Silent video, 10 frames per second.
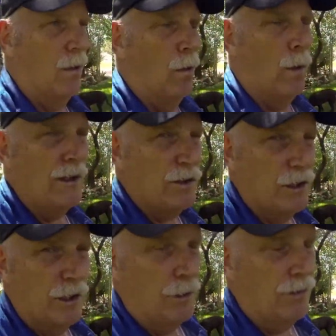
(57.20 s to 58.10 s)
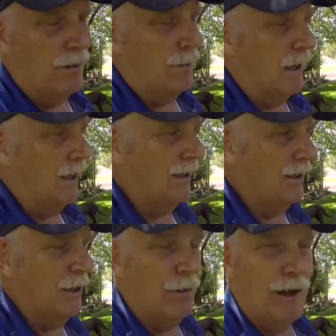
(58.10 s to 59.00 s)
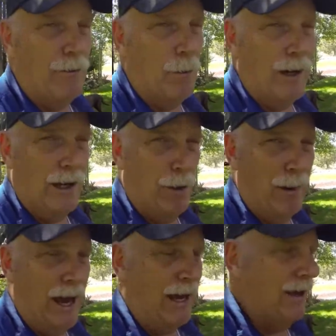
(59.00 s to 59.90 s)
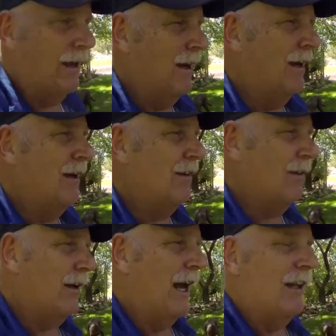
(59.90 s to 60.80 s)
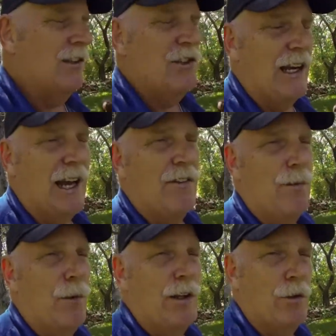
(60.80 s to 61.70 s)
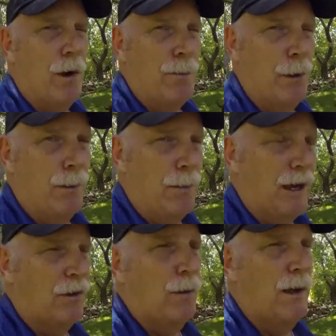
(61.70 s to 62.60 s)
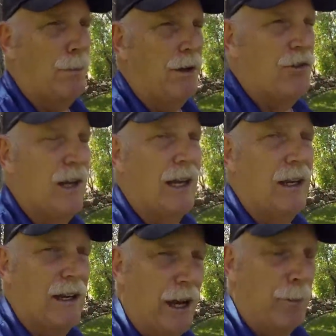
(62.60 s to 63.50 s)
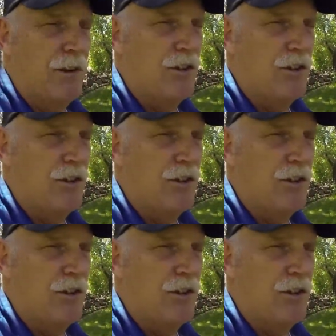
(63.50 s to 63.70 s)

once you use them, you'll never want to go back. So yeah, check out some Ranger Rob Poopy Bags. We appreciate it, and it helps the